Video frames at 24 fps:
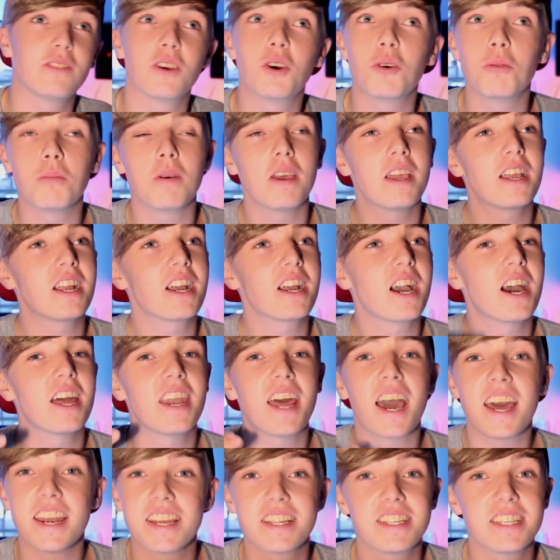filming and
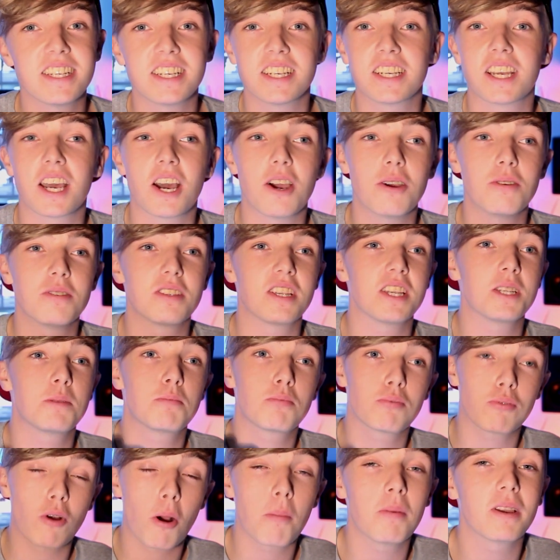editing goes, is
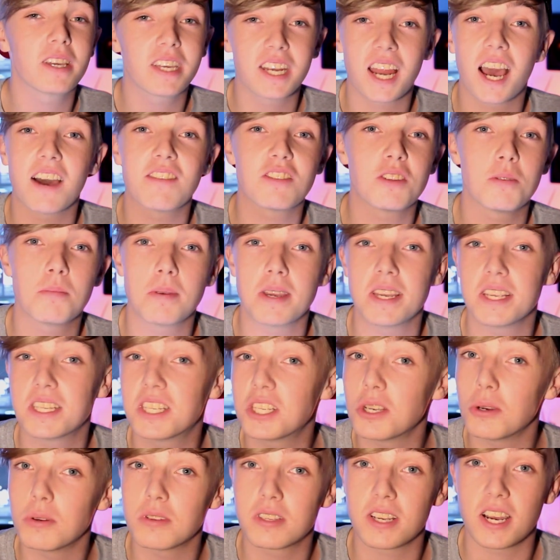probably going to have to be
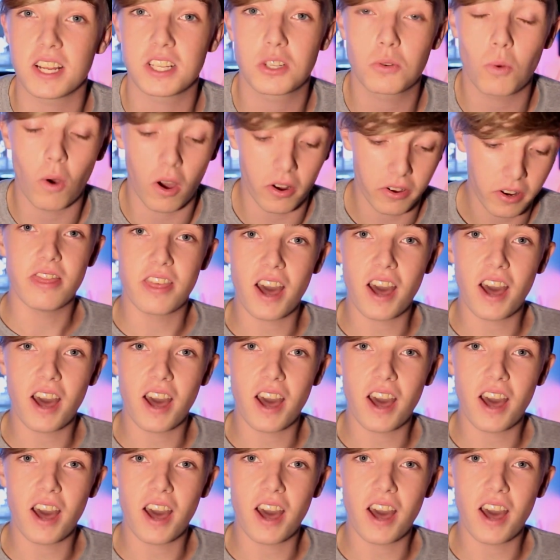Suicide Squad.